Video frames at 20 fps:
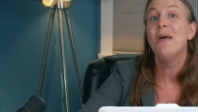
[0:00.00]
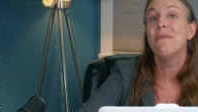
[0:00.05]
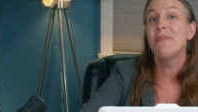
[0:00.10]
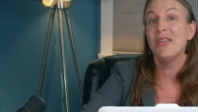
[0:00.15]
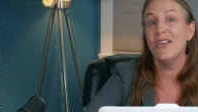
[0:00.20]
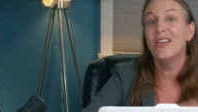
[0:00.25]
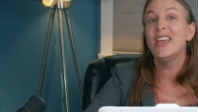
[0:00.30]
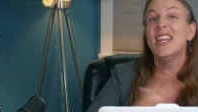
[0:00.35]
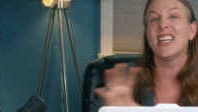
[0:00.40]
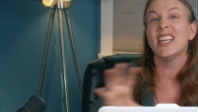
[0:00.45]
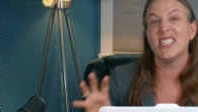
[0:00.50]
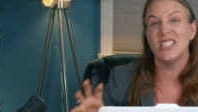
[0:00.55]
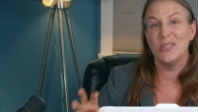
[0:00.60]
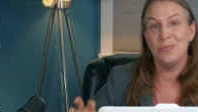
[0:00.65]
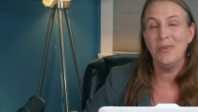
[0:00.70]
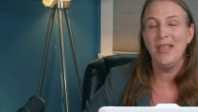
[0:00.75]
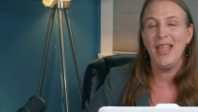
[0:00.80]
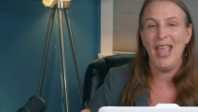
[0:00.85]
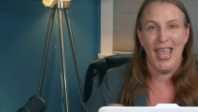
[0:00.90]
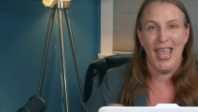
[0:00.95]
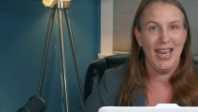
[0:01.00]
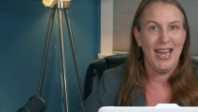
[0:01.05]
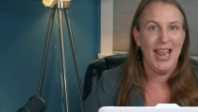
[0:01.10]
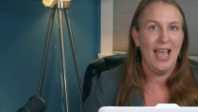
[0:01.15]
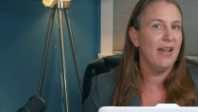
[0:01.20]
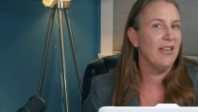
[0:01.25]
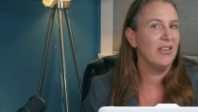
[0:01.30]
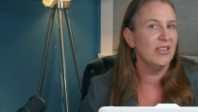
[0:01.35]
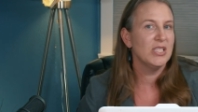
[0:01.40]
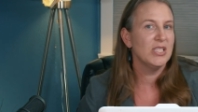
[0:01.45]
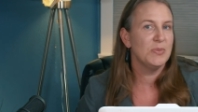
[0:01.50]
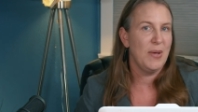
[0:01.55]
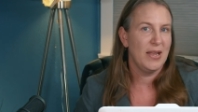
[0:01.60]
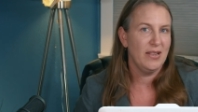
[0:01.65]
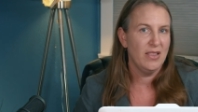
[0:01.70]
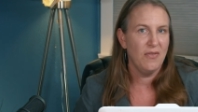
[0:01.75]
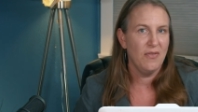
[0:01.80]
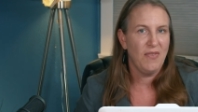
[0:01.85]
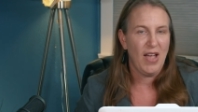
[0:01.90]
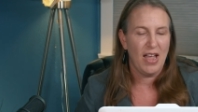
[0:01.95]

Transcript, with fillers: where you can explain how you spent the